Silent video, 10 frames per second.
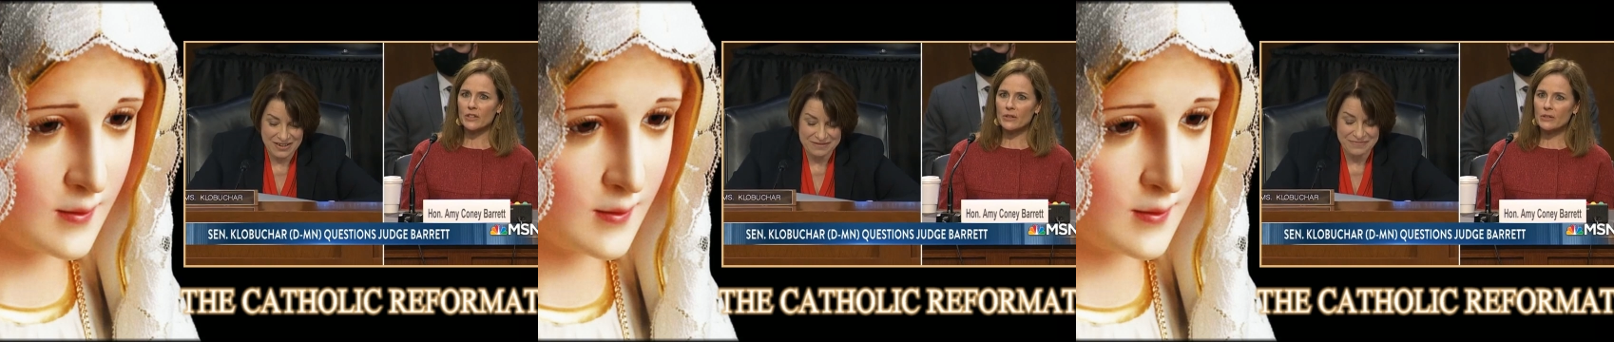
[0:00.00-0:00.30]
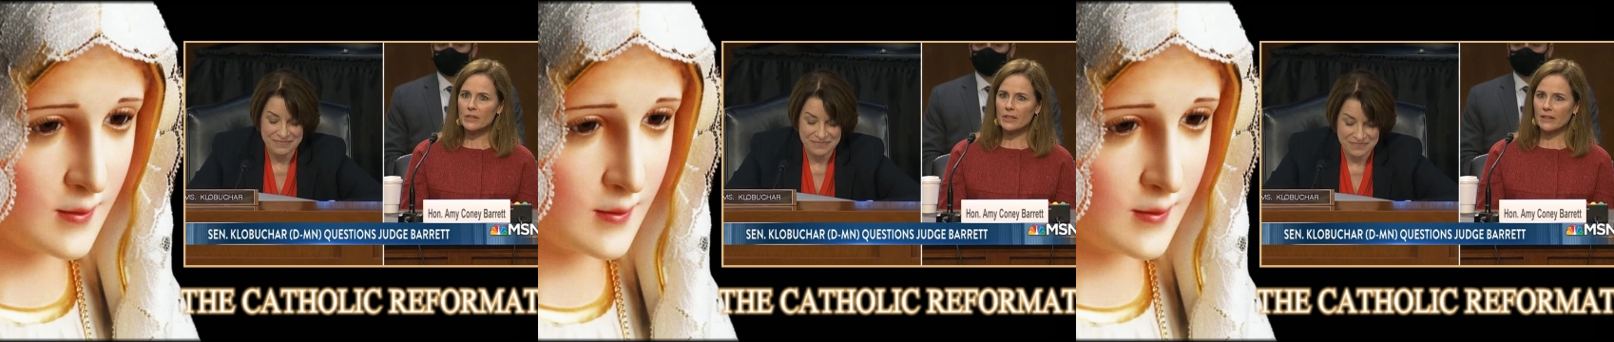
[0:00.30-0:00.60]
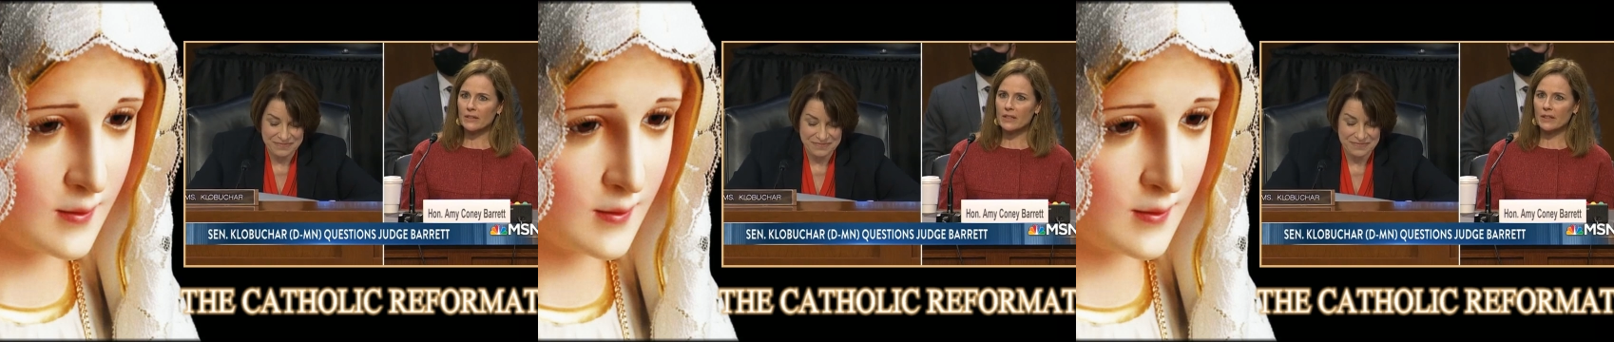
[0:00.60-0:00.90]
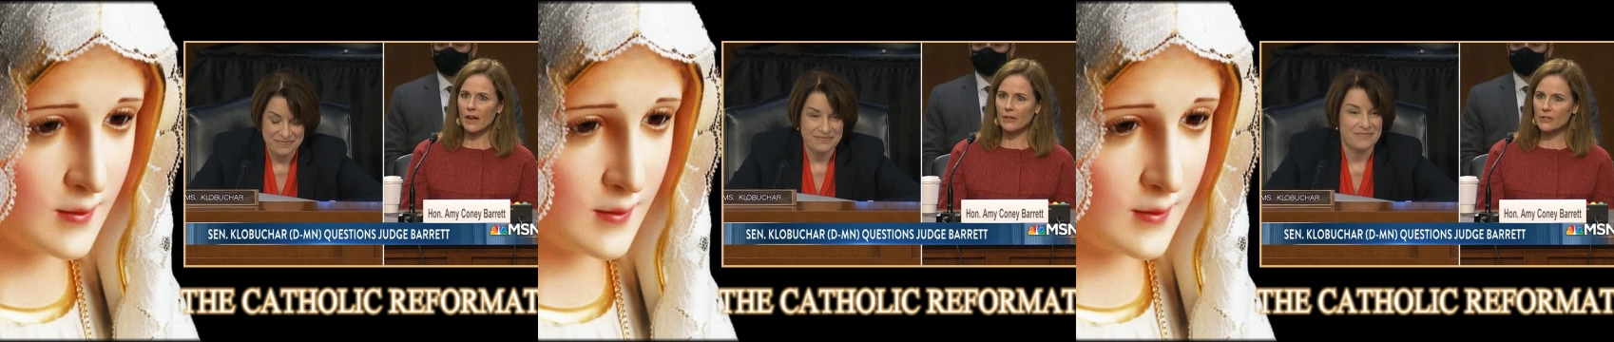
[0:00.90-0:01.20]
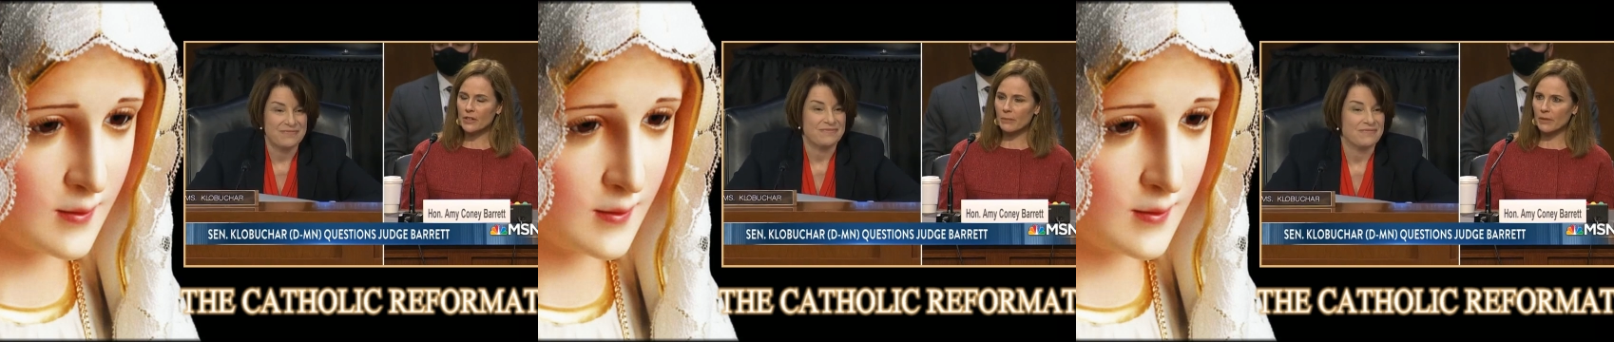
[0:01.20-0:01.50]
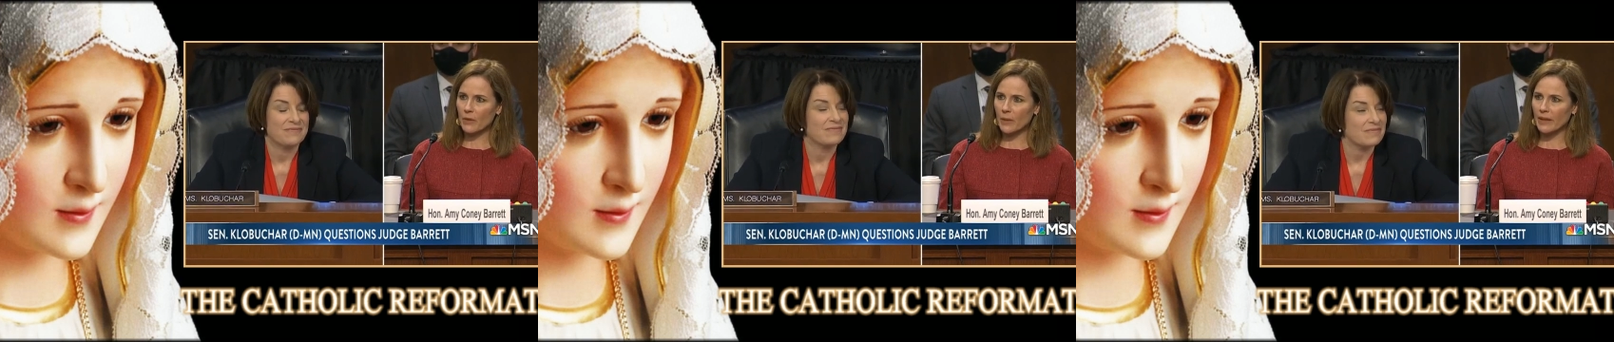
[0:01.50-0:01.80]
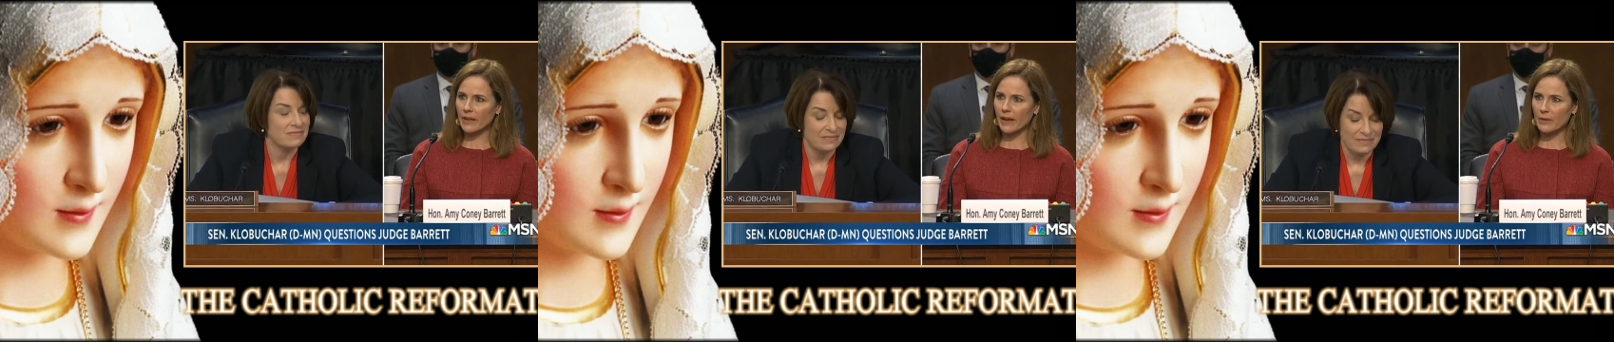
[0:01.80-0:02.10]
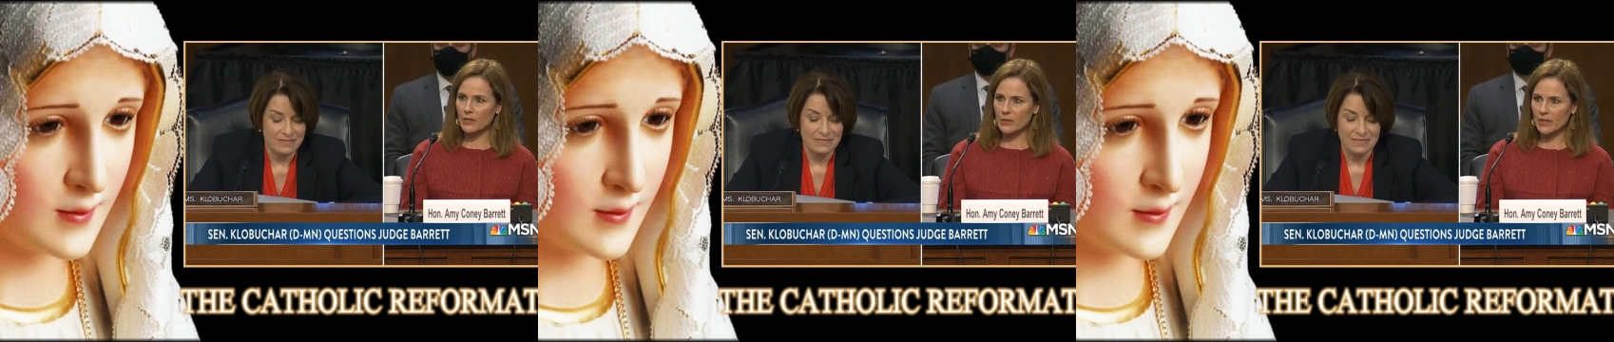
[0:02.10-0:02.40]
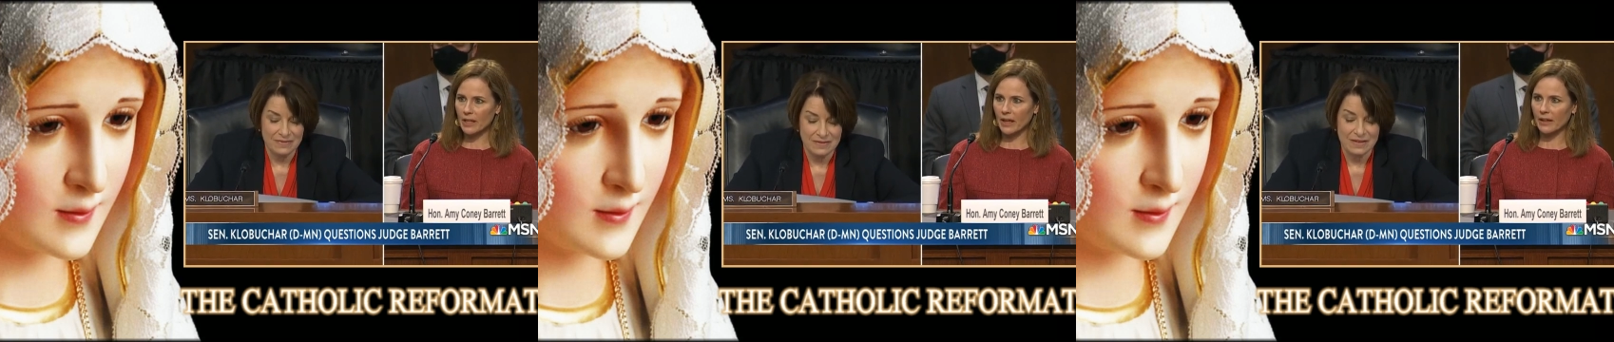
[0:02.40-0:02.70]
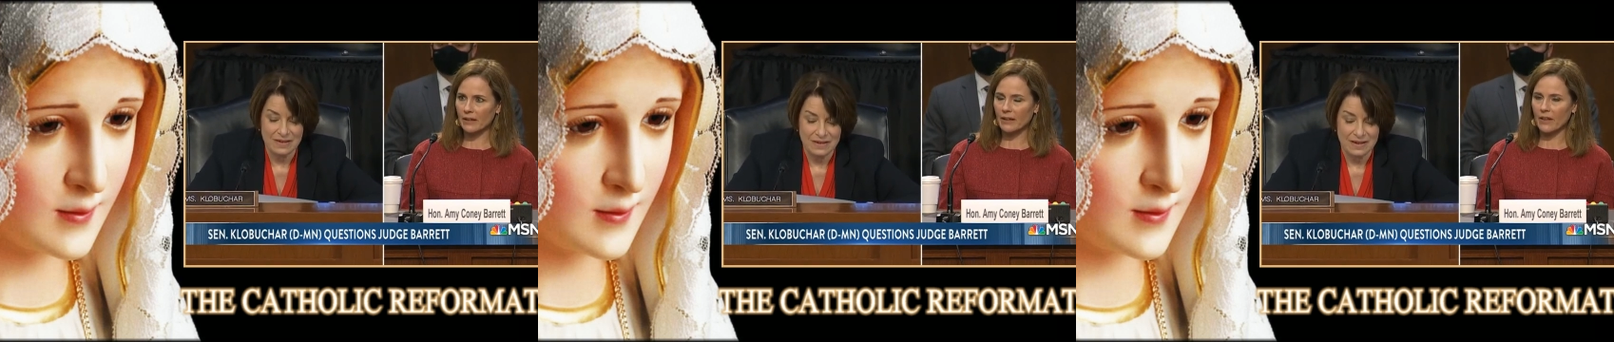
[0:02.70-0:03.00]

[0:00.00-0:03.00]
Speaker 1: used in the scholarship and the way that I was using it